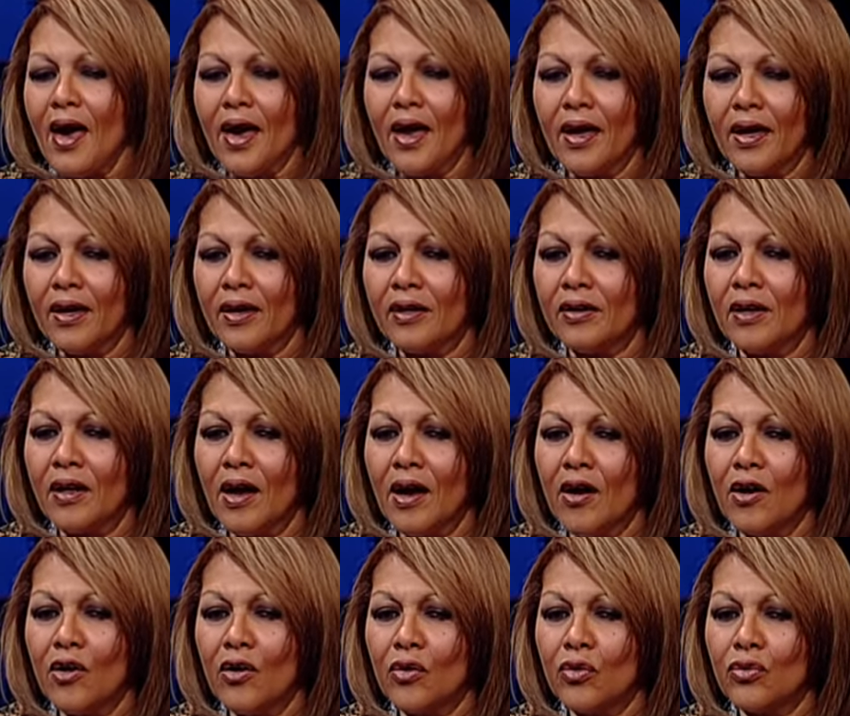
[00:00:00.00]
And
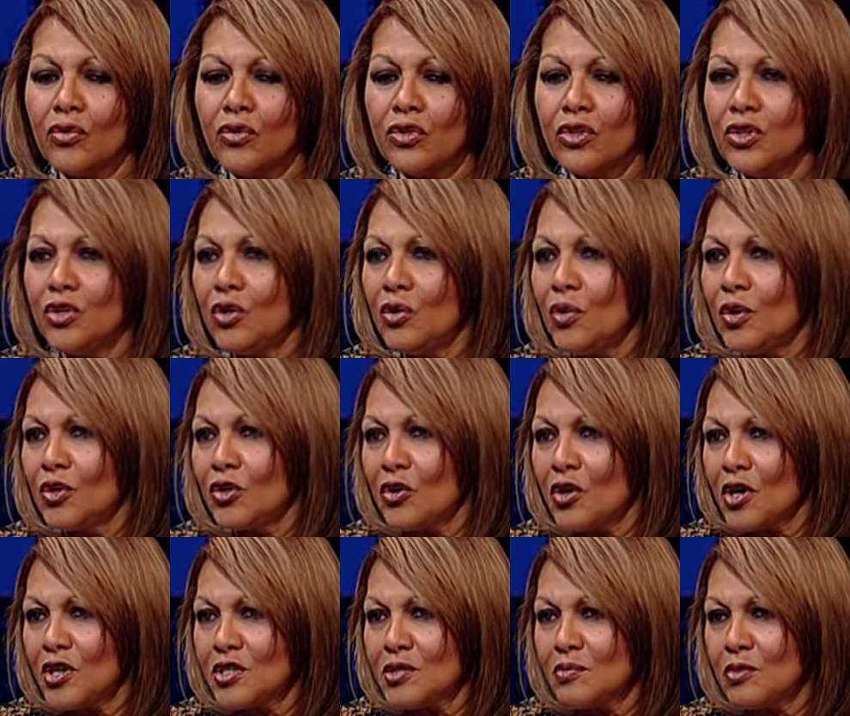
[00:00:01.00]
how you and your
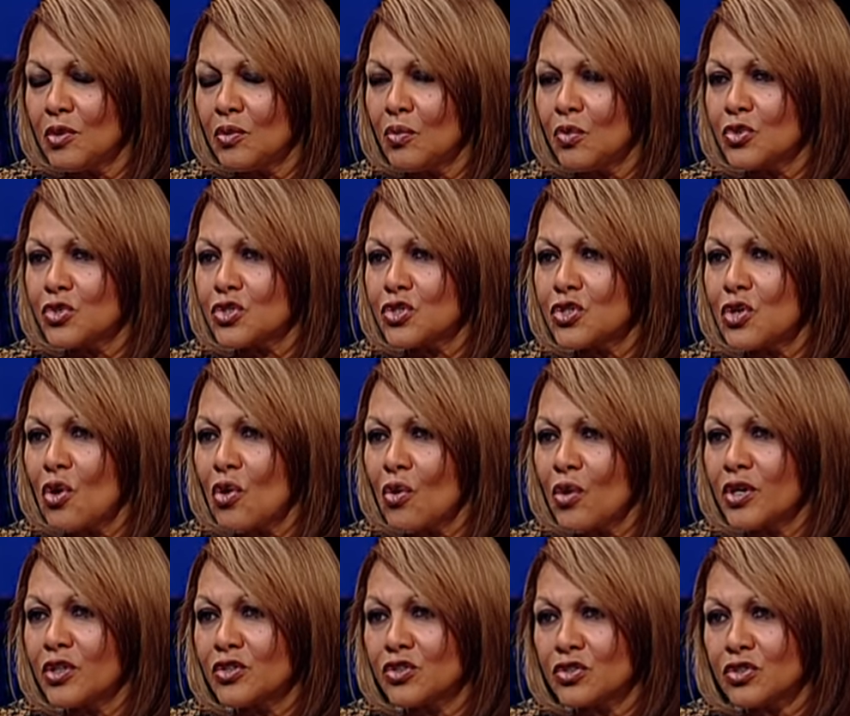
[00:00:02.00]
husband were so
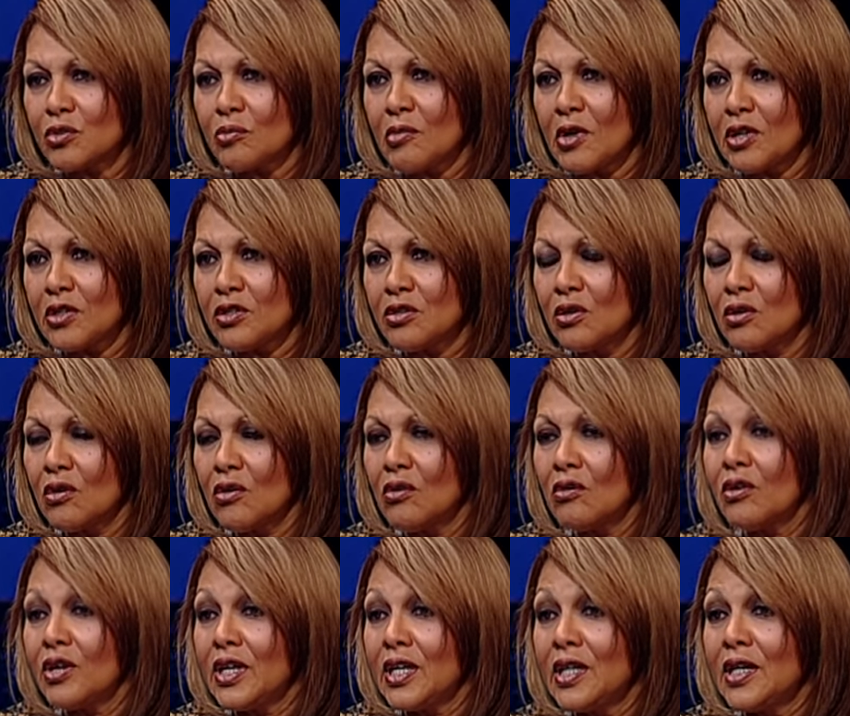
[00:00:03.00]
instrumental
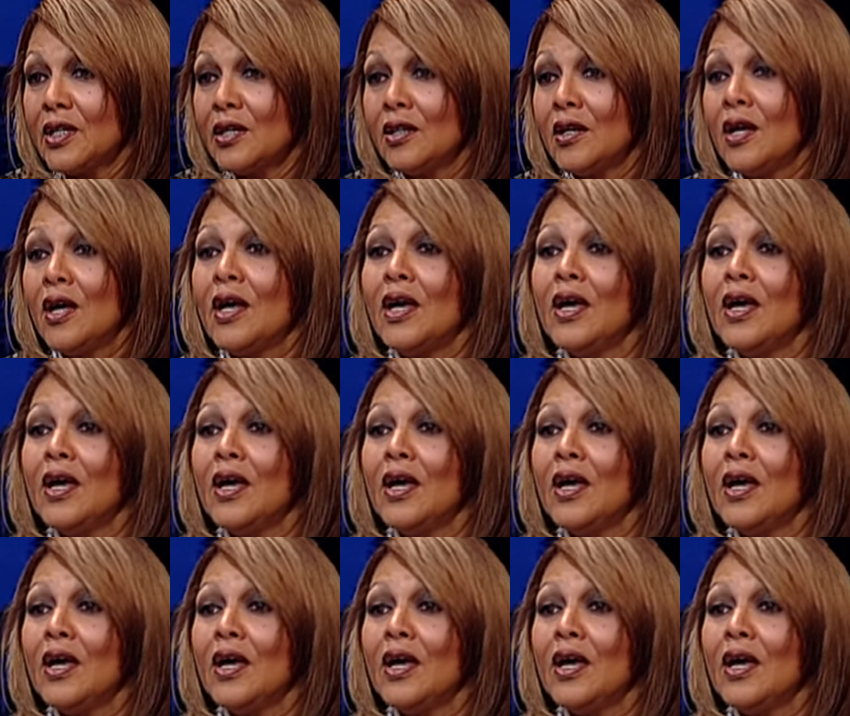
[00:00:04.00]
mm in